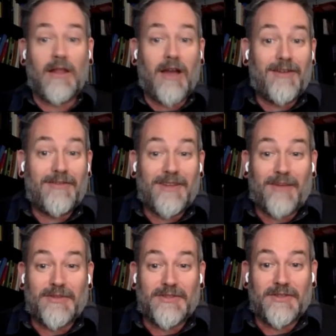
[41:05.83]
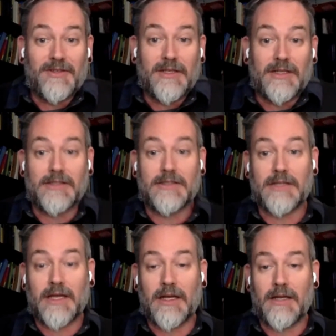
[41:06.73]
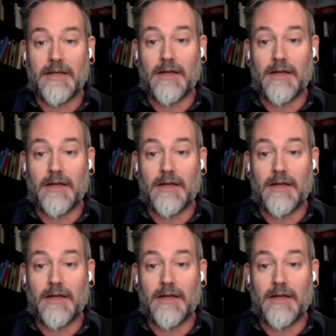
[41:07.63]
lot of the opportunities that